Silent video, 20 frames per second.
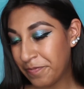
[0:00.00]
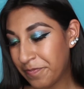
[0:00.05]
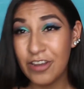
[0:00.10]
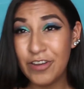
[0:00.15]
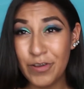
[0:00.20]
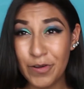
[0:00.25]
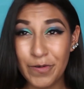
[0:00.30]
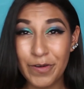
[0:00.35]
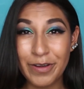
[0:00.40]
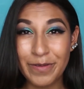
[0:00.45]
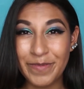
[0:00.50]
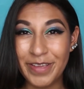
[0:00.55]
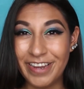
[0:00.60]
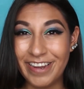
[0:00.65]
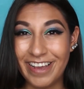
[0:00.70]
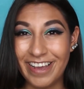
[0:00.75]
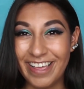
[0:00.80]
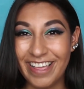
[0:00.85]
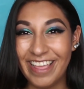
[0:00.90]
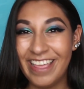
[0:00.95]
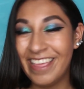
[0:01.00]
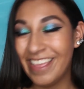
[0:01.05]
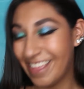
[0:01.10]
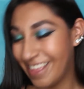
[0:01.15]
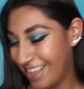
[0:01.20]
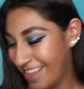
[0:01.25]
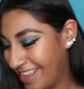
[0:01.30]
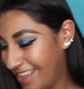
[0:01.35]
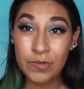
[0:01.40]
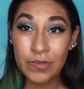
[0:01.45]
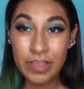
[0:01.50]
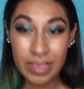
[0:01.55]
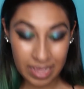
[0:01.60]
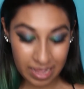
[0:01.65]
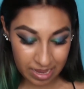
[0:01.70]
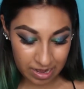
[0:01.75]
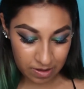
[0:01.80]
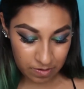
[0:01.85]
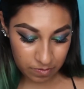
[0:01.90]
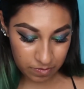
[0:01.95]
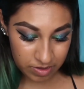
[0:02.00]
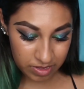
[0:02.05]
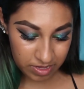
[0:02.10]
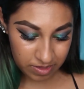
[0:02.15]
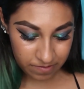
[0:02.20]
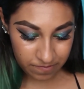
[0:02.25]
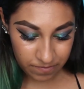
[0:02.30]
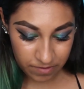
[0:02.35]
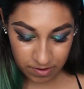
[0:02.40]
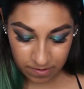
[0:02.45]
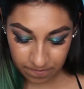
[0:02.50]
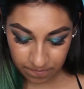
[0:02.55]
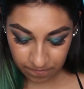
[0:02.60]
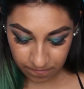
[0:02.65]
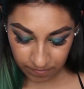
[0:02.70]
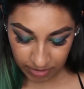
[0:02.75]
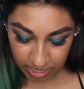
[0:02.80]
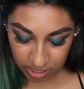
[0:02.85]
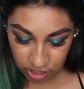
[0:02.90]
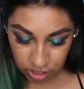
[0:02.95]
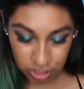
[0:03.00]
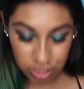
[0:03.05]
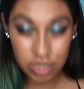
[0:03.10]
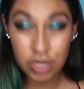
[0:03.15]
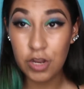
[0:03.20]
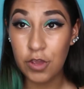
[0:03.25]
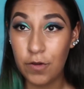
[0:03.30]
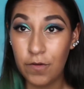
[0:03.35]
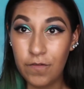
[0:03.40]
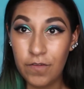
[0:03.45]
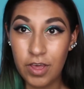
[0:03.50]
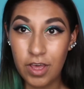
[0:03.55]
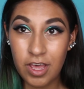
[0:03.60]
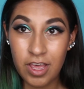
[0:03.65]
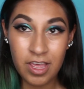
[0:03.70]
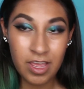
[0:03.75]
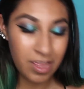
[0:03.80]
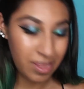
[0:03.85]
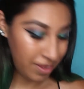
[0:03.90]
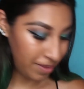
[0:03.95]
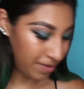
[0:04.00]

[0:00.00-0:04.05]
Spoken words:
I don't want to be dying. So that was from Fashion Nova.